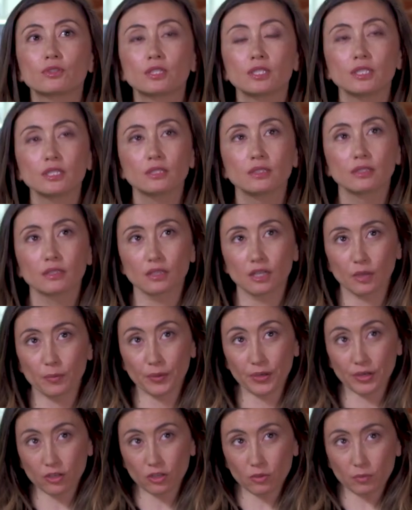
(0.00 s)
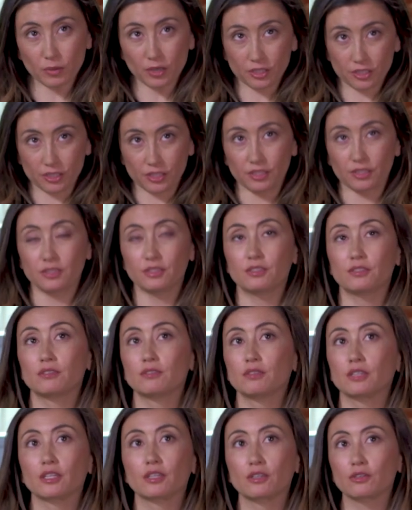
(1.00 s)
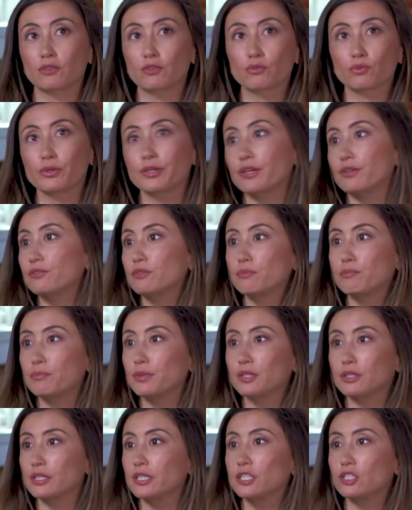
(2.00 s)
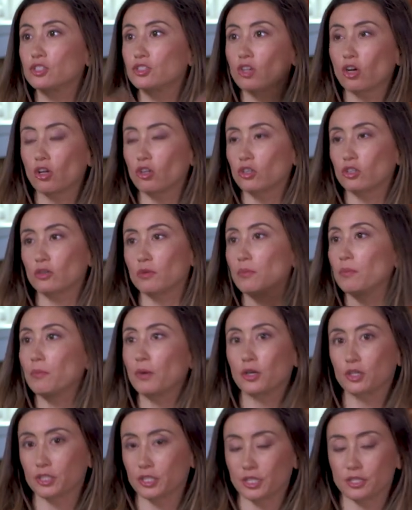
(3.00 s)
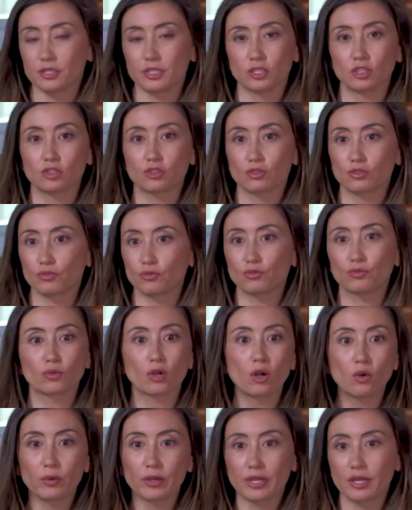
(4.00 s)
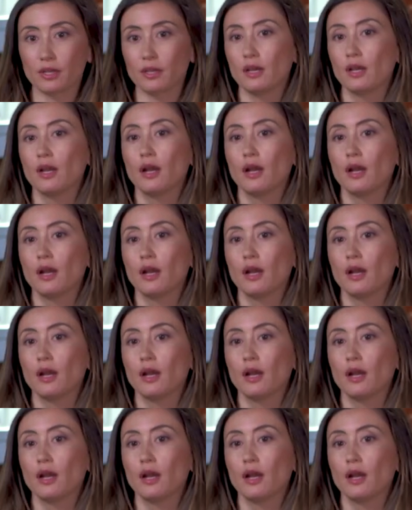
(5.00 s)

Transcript: the apparel market is like a $300 billion market that's growing.